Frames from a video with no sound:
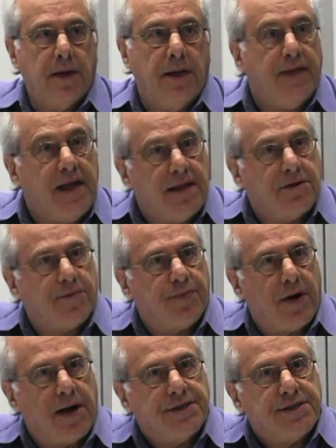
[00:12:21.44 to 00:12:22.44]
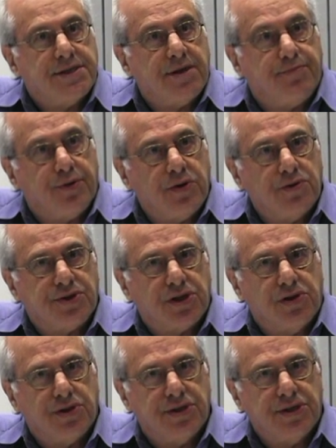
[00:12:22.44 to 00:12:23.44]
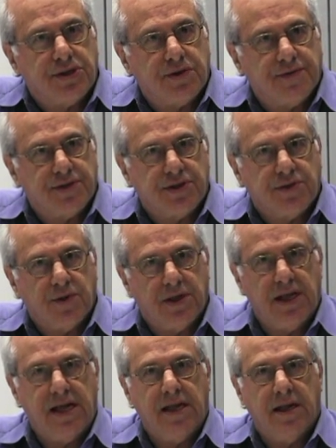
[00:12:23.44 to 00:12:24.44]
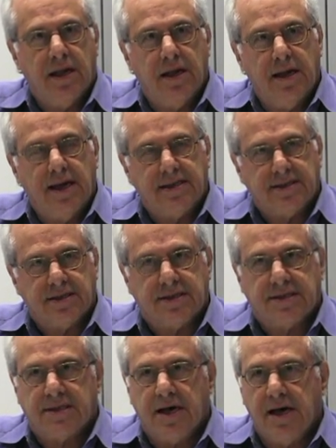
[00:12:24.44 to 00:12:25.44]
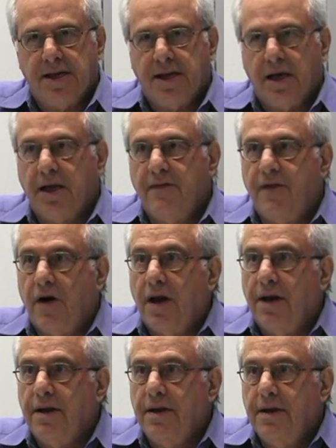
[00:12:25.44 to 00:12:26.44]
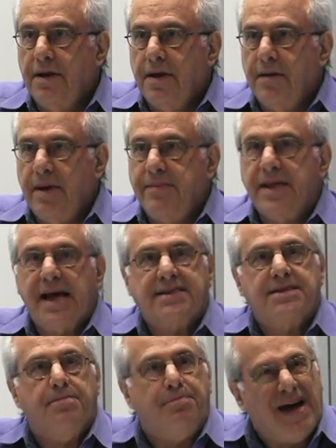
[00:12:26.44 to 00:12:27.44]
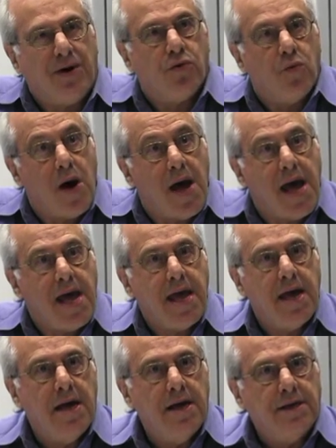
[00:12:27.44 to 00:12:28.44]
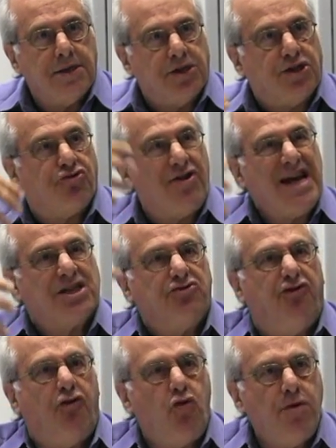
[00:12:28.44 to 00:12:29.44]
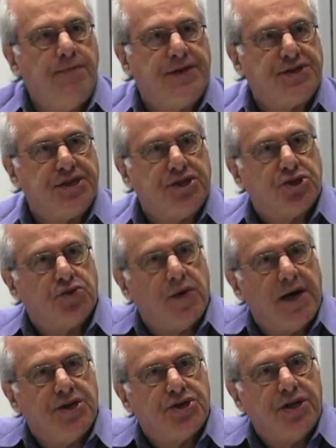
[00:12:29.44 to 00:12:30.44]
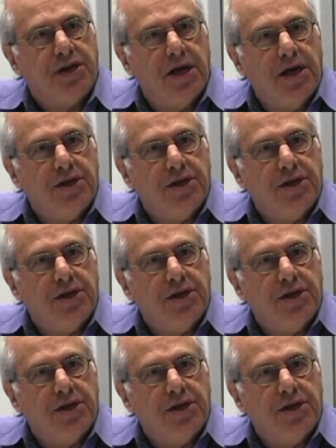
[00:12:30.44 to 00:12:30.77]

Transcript: in the enterprises that produce the goods and services we need as a society to live on. Maybe that's a better way to transform the situation